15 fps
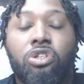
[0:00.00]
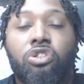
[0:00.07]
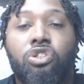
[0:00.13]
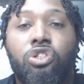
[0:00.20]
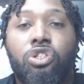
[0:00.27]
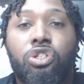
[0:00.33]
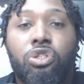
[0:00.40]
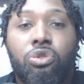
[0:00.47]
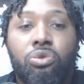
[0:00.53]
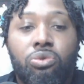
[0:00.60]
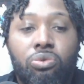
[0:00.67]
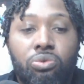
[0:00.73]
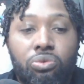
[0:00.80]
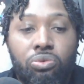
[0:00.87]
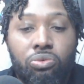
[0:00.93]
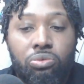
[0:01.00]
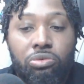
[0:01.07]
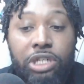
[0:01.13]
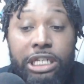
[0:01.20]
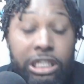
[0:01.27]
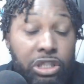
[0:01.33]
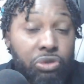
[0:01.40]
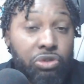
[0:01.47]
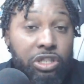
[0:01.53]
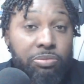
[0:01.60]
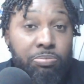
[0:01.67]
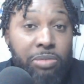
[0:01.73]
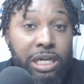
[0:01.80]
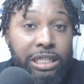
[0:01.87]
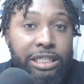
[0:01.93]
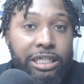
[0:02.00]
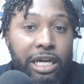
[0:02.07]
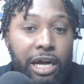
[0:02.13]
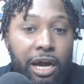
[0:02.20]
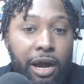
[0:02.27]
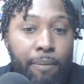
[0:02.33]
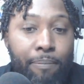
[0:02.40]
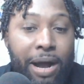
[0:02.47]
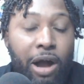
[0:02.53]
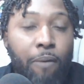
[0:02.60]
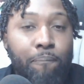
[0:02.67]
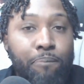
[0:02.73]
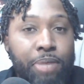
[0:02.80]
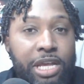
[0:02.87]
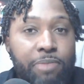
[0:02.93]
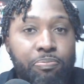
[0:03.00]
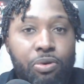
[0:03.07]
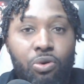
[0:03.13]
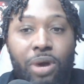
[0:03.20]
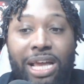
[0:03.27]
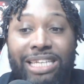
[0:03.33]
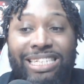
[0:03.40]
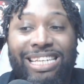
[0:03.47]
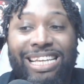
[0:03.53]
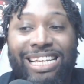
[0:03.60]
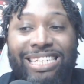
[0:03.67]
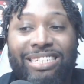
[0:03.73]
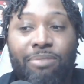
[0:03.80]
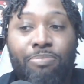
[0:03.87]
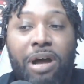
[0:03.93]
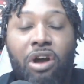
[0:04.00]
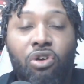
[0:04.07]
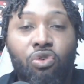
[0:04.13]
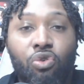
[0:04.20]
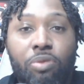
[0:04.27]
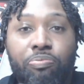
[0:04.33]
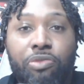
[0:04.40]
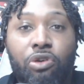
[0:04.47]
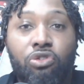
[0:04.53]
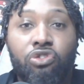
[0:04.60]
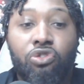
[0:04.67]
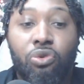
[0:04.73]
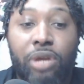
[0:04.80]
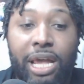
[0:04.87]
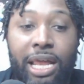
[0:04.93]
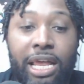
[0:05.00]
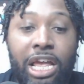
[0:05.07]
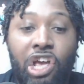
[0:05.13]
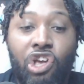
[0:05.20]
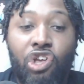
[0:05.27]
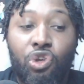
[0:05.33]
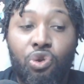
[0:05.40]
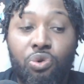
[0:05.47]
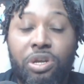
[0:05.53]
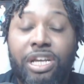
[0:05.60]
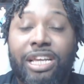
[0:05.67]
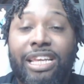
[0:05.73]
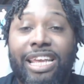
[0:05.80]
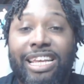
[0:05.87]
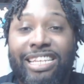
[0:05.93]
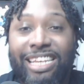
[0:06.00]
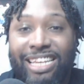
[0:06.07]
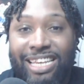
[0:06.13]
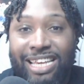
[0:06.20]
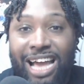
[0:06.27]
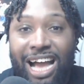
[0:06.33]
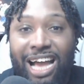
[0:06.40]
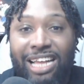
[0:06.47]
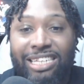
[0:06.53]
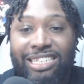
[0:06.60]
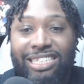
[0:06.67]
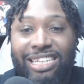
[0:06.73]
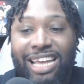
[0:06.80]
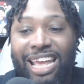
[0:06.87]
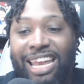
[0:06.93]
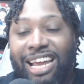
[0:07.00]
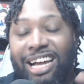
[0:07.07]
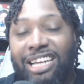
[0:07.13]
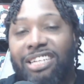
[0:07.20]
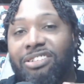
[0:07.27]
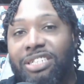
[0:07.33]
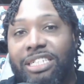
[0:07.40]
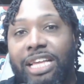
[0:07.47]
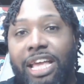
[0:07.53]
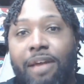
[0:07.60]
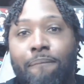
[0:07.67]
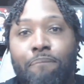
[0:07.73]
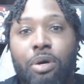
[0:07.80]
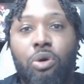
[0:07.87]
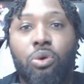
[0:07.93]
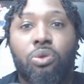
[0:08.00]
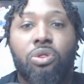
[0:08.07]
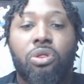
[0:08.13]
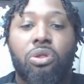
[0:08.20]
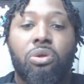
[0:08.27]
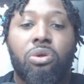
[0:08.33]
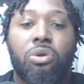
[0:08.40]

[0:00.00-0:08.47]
to teach you as much about people as it is about crypto, so that you can connect the dots and understand both.